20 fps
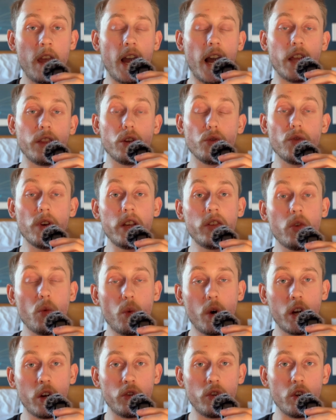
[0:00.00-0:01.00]
And the
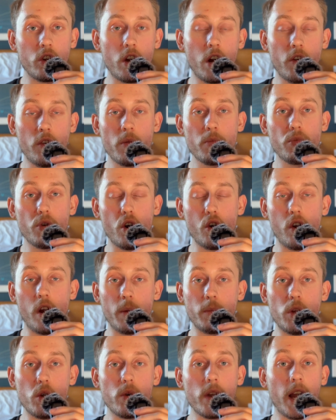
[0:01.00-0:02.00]
reason why on your current
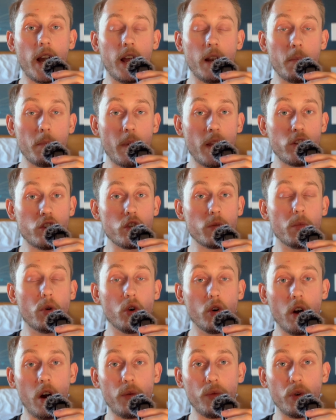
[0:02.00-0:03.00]
program you can't bench
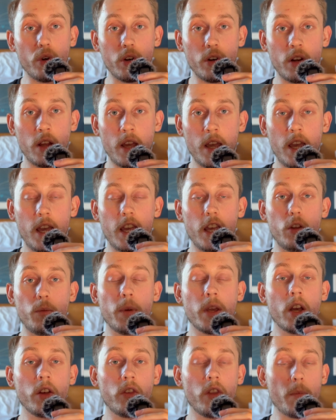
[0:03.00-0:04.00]
more often is
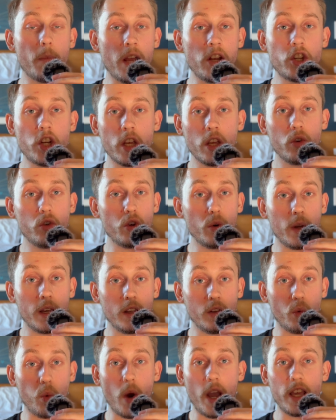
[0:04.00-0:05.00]
because the benching you're
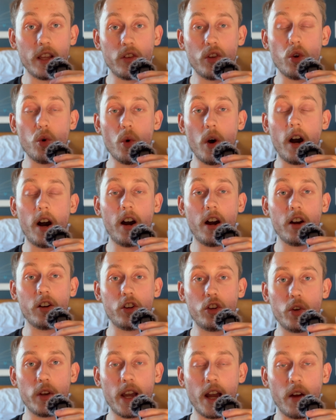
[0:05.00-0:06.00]
doing is way too hard
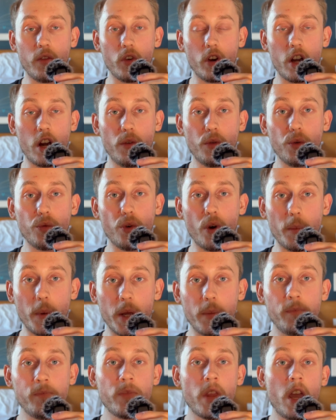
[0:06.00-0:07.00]
and you can't recover from it.